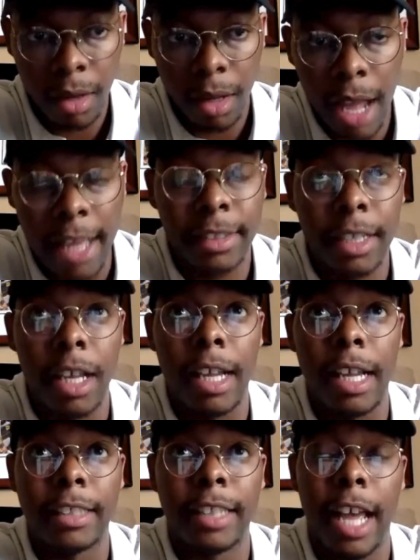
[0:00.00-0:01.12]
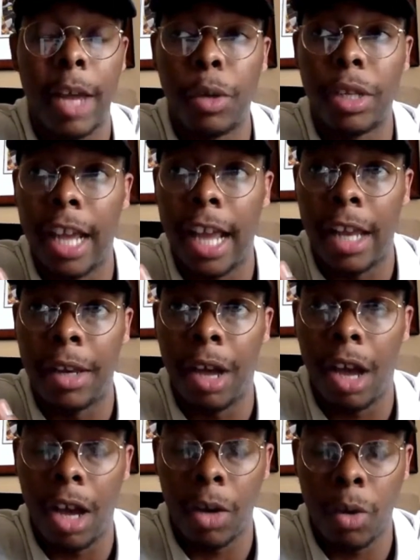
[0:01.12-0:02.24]
Yeah, it's the Edwin Land
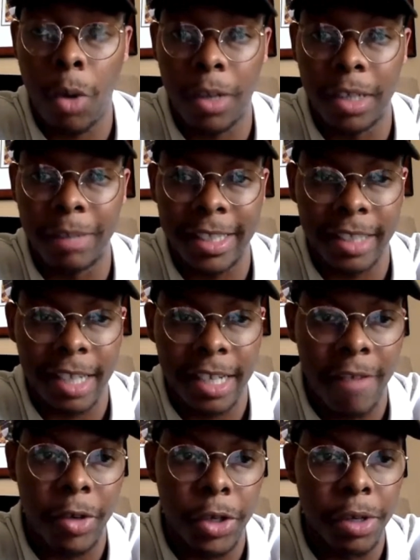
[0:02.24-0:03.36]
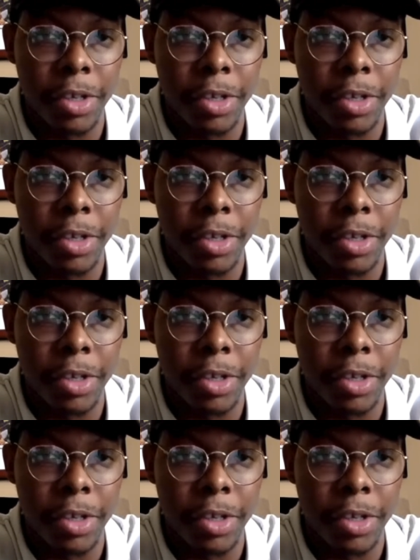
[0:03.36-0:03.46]
quote where he's basically like never